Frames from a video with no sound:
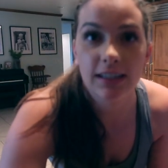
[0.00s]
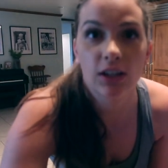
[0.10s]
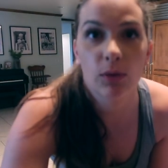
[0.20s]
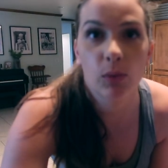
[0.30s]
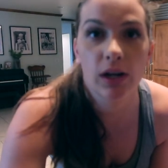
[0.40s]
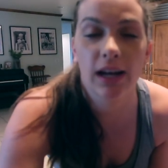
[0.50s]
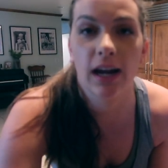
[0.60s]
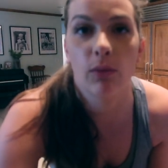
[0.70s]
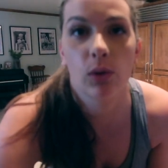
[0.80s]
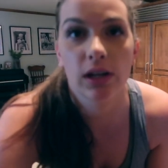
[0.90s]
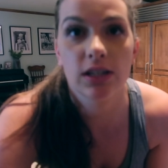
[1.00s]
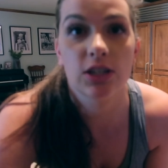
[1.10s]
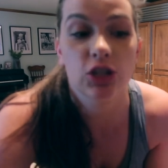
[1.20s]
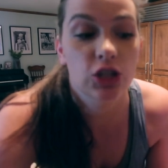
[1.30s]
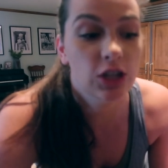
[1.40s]
deal on one and I wanted
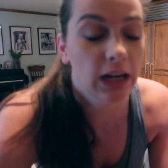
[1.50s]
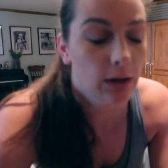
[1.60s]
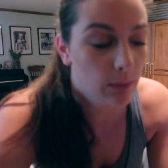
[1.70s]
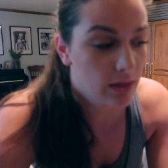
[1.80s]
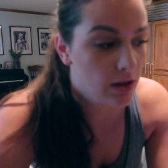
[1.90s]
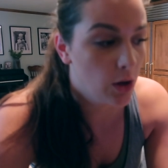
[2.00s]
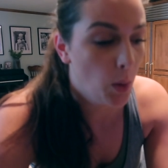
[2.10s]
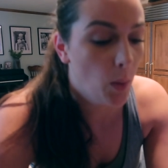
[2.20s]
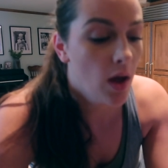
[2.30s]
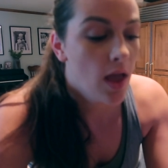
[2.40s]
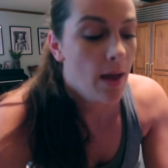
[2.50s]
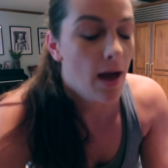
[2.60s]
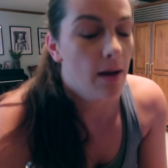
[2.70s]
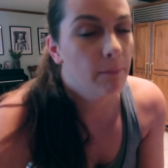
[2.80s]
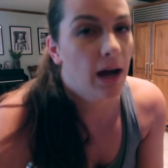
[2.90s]
to share with you.
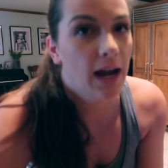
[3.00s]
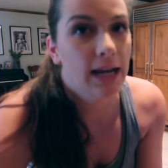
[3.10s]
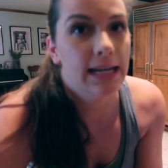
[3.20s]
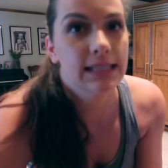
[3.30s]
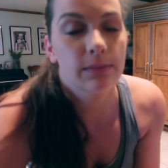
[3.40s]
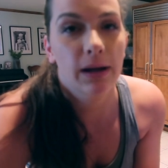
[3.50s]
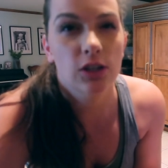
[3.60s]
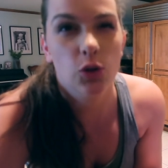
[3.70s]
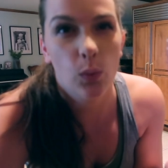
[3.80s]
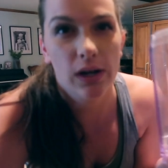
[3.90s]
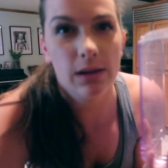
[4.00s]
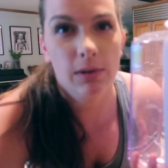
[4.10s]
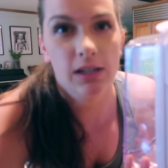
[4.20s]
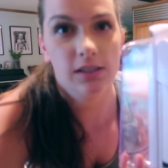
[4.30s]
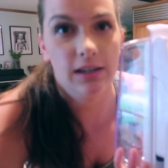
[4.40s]
Mine is about twenty
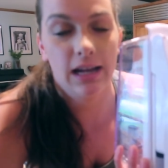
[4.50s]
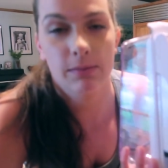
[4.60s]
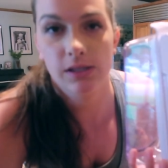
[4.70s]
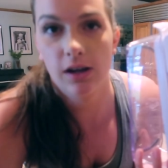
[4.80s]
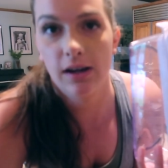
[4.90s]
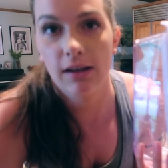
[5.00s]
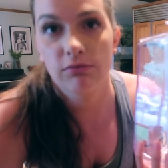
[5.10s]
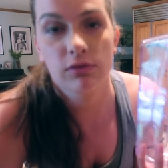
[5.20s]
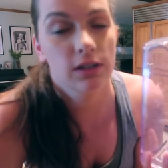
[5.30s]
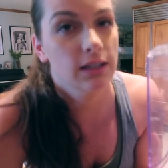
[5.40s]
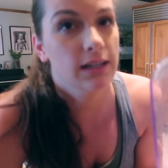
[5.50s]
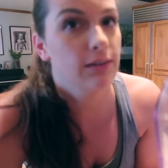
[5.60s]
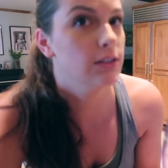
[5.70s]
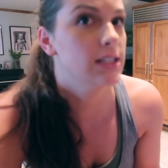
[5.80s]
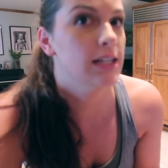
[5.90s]
bucks on Amazon. I've really
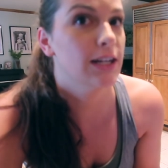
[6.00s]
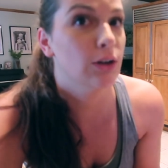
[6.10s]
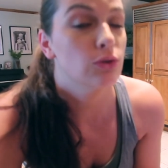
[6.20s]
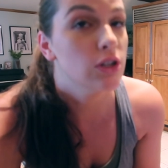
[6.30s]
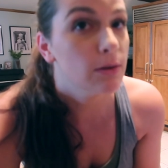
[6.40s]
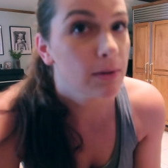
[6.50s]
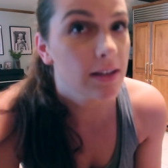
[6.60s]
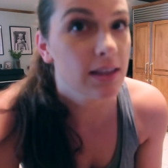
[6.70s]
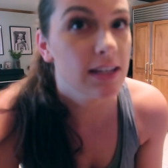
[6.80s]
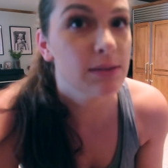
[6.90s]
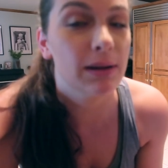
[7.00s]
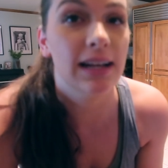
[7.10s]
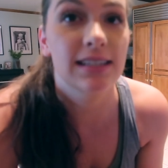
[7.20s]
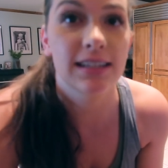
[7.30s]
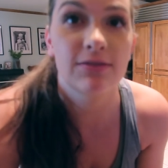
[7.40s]
never seen it go cheaper than this, but
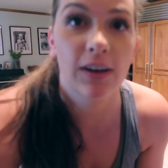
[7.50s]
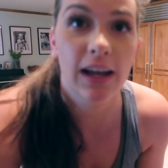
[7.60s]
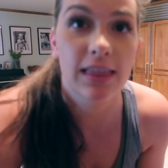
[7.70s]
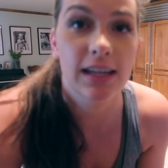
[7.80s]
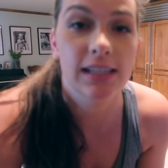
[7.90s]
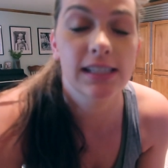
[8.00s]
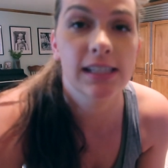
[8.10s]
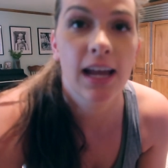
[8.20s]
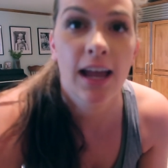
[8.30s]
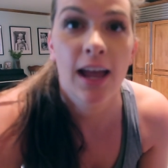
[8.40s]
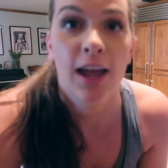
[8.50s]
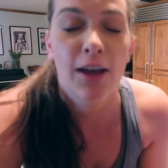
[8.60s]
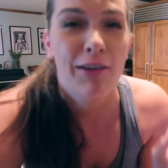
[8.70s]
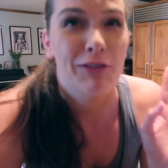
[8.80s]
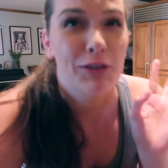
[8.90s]
I did find this
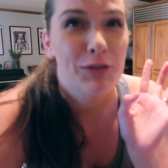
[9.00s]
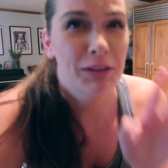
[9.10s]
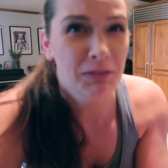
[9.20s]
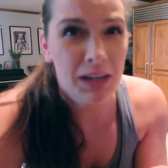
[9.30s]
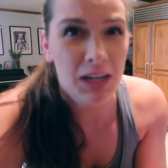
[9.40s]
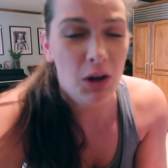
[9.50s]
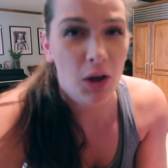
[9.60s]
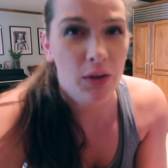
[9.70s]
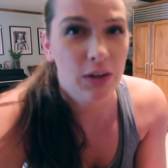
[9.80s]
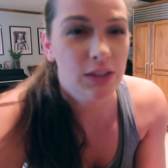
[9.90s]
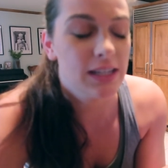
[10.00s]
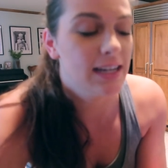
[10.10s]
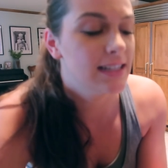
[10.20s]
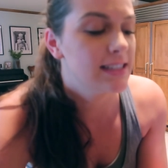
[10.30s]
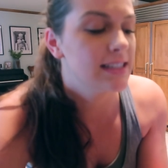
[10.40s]
for fifteen dollars.
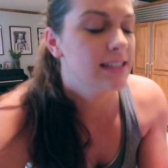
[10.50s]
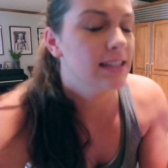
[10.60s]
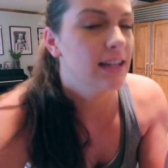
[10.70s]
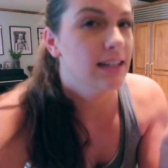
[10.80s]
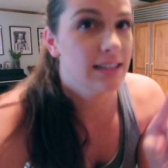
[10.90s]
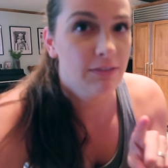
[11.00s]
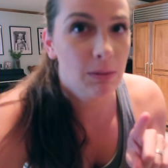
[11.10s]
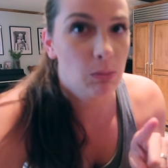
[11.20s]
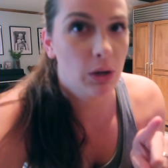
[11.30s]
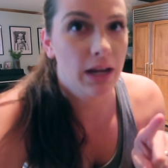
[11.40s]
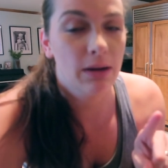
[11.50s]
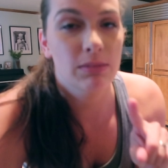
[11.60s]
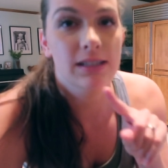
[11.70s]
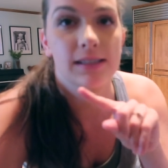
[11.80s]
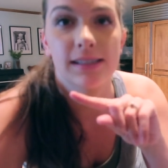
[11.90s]
It's a different brand,
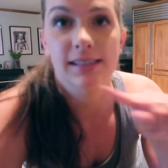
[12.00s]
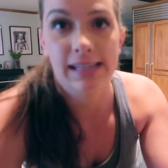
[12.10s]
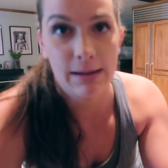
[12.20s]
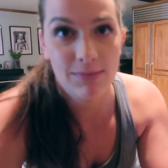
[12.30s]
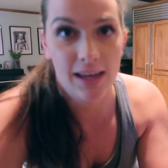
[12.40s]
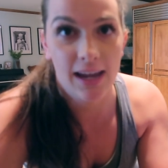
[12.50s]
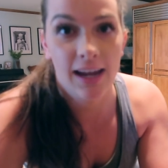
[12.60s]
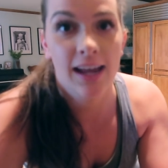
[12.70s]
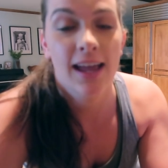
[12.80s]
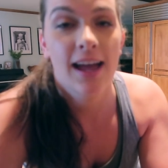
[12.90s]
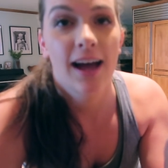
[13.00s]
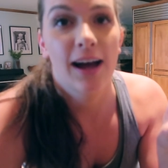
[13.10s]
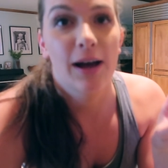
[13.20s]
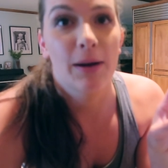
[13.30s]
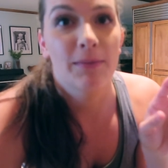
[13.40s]
but it's the same thing,
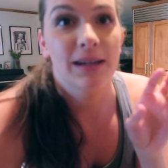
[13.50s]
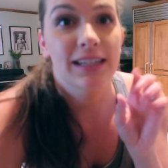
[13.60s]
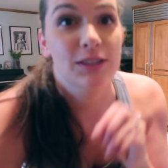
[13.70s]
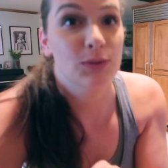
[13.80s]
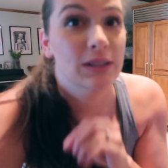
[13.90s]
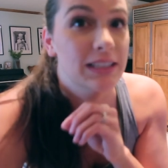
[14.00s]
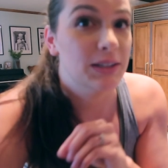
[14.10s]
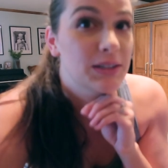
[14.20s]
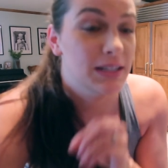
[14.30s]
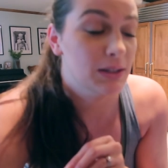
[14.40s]
um, and it's a really good